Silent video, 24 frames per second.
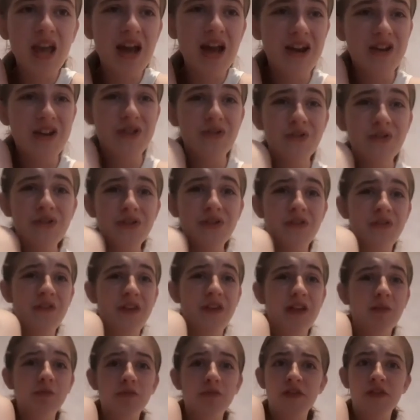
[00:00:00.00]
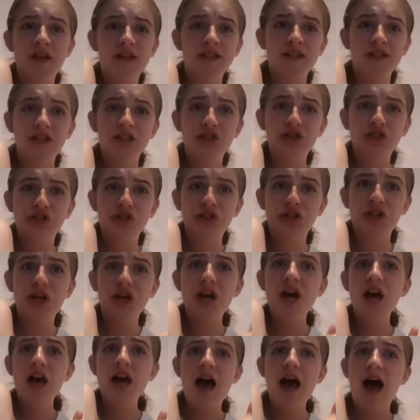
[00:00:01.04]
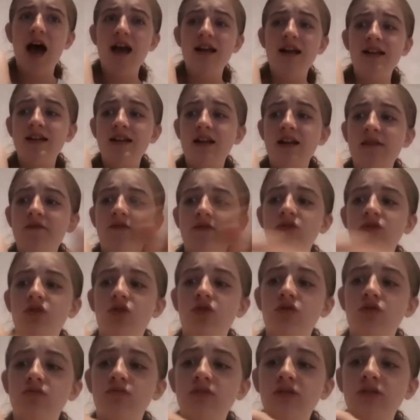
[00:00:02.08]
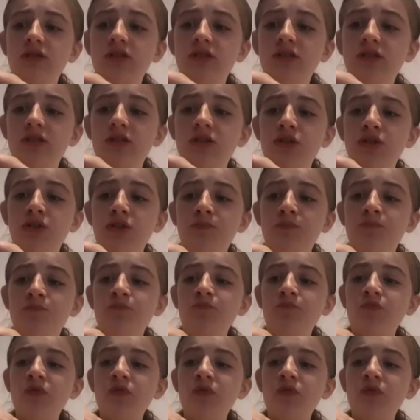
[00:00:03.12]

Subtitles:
And the onion thing, that's literally, I never normally have